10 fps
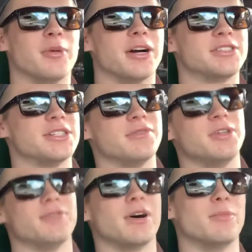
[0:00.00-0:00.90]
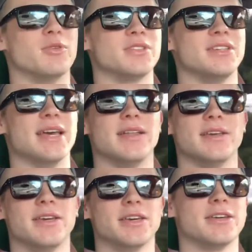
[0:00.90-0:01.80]
buy Chevy if I'm mostly
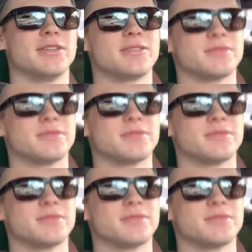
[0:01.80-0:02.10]
dailying it.